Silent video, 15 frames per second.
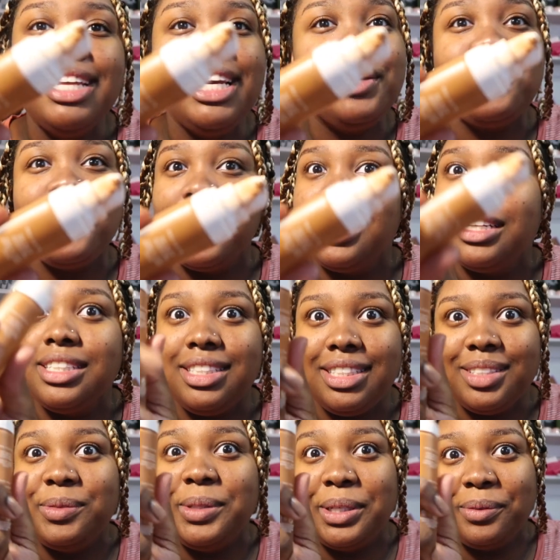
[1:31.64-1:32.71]
it works.
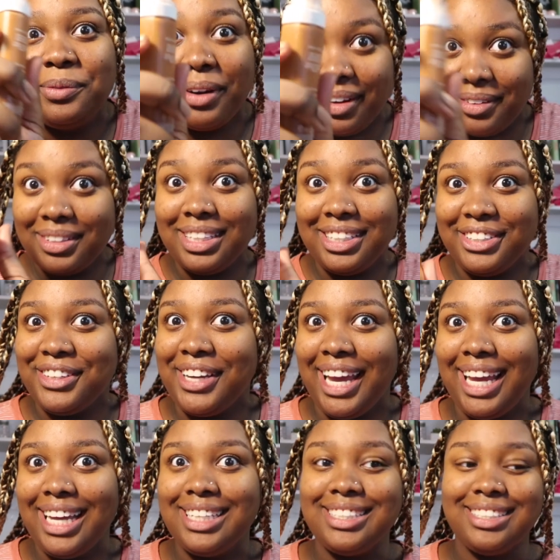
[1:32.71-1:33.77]
We can work with it,
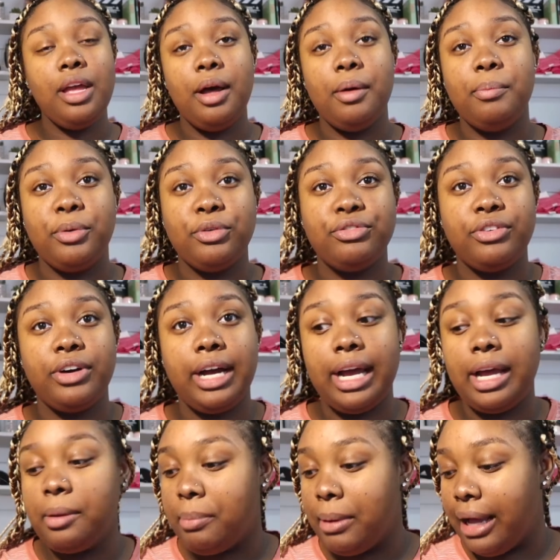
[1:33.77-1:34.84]
okay? Before
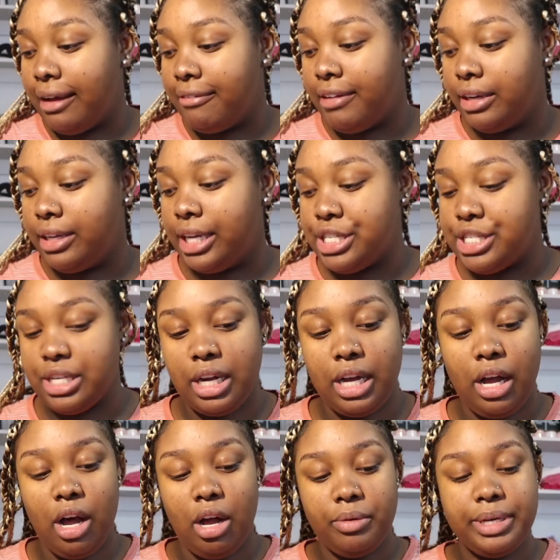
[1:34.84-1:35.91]
I apply foundation, I
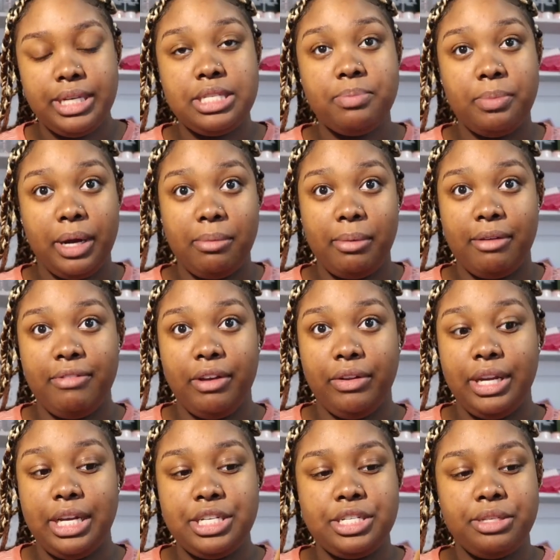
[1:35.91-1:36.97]
always spray my
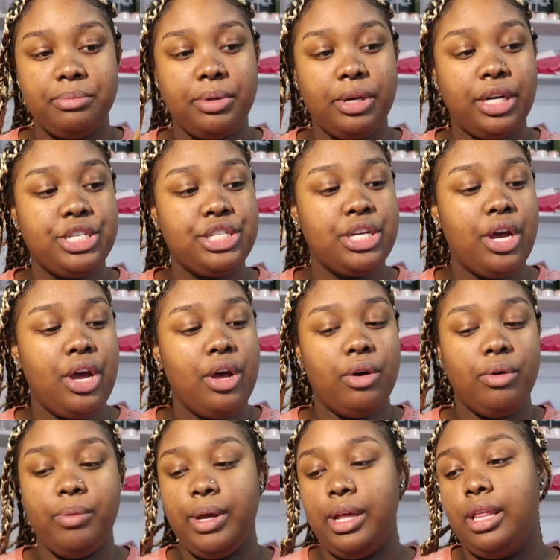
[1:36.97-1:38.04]
foundation brush
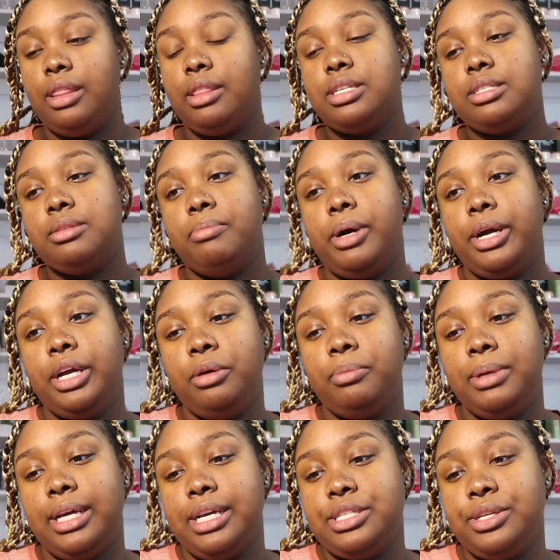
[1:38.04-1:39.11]
with some Mario
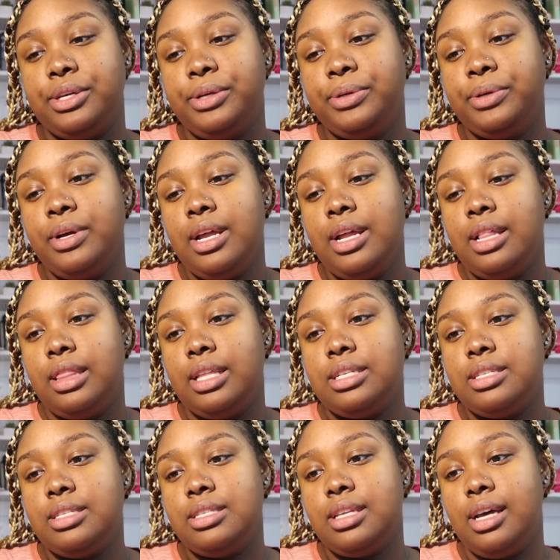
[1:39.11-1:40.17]
Badescu.
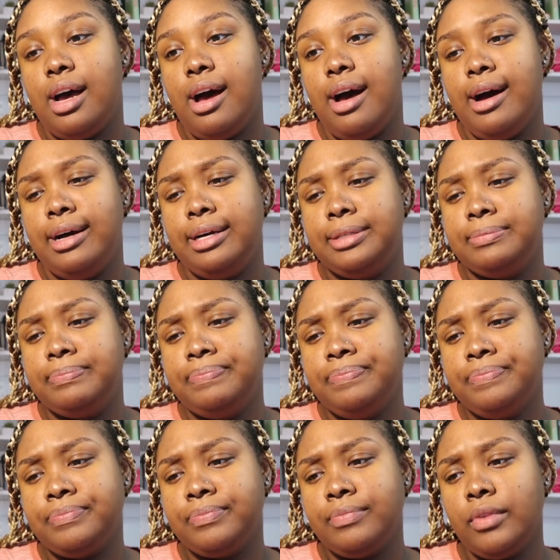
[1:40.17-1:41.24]
This is the
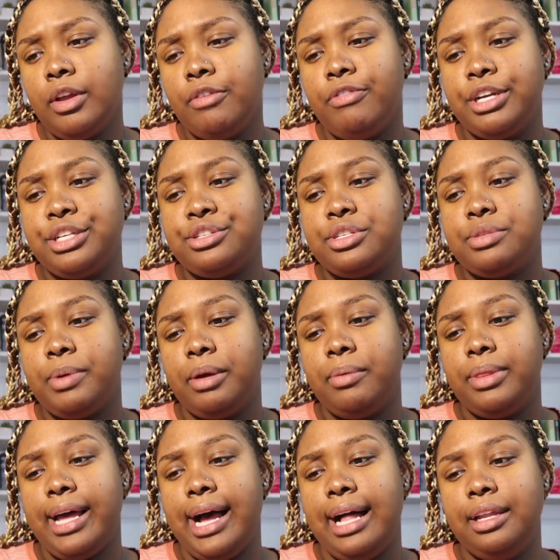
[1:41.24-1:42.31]
facial spray
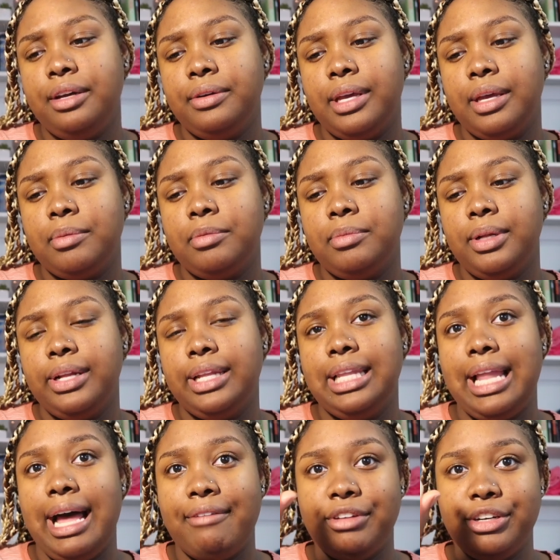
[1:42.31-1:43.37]
with aloe, chamomile, and
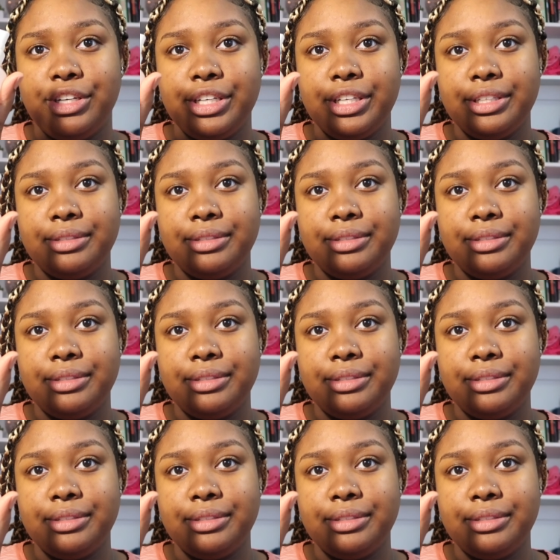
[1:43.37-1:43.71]
lavender.